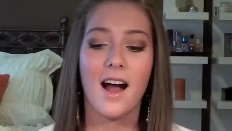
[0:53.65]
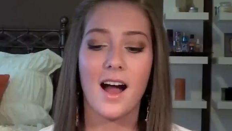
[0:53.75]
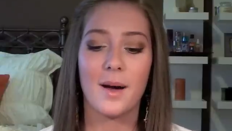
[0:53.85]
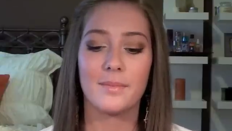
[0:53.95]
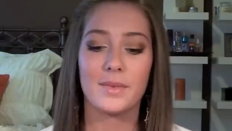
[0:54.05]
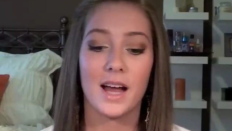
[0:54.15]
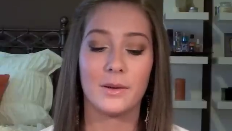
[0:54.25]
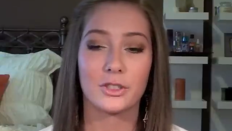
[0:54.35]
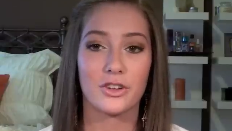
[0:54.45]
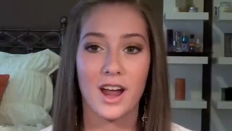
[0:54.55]

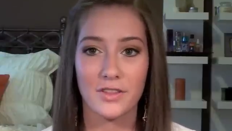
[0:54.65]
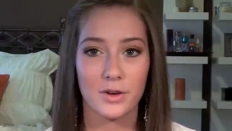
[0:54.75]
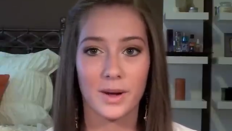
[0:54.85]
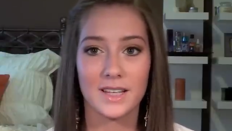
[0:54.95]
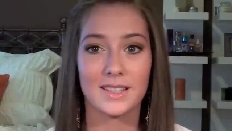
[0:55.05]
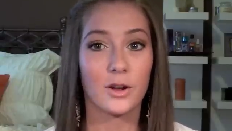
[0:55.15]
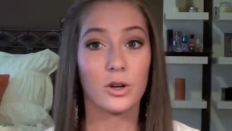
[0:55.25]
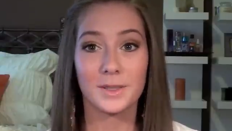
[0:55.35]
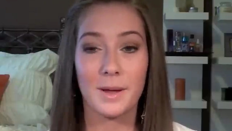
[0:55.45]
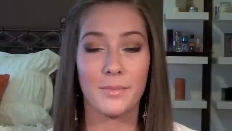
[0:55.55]
I will try other ways, like
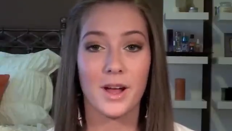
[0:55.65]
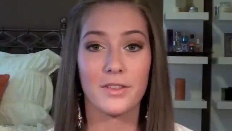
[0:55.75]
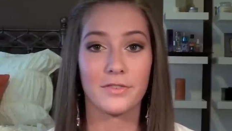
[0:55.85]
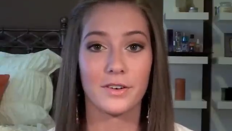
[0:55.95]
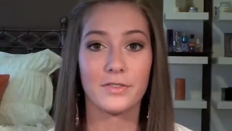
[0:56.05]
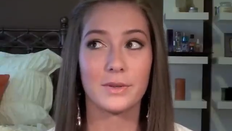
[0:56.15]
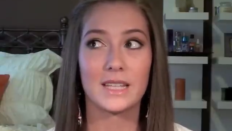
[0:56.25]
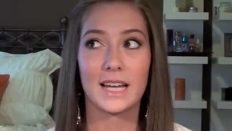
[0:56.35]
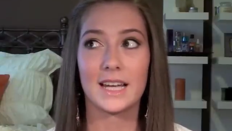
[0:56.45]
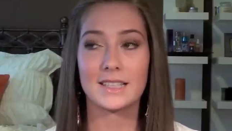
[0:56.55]
holding my breath for a few
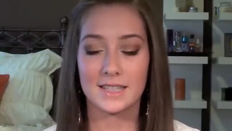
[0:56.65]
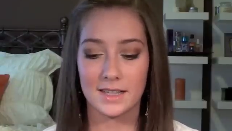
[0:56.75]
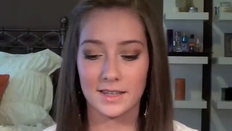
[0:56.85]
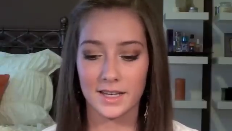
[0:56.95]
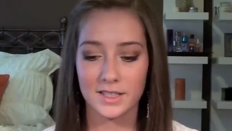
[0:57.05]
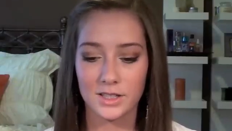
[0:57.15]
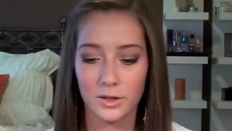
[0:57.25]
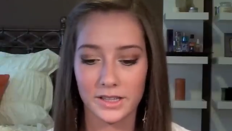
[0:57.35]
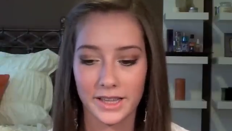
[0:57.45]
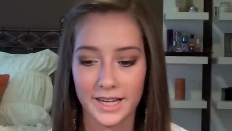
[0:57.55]
seconds, then like
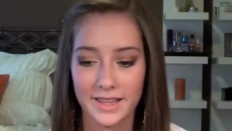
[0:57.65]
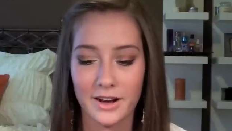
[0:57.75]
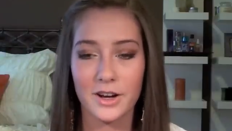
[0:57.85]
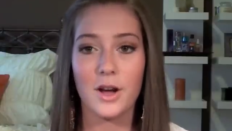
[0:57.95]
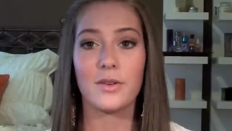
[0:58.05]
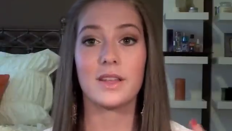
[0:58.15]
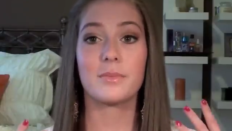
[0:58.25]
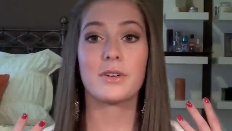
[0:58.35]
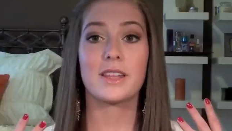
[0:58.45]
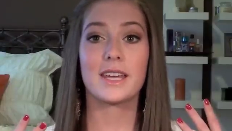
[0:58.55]
slowly letting the air go and
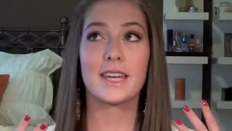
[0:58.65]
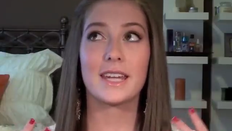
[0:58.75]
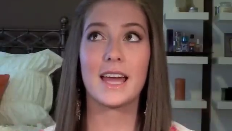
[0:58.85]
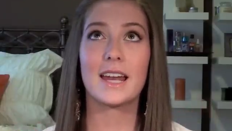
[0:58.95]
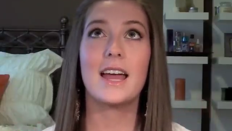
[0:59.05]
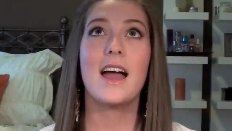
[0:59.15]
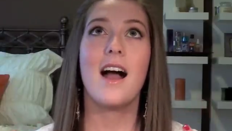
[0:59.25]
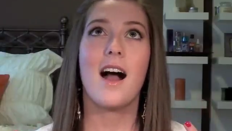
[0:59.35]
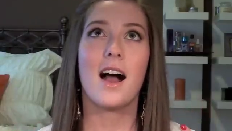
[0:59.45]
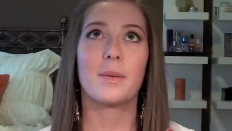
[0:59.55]
then breathing in again,
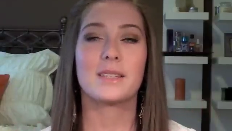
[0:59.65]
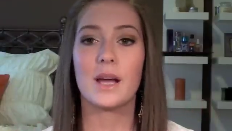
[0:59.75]
because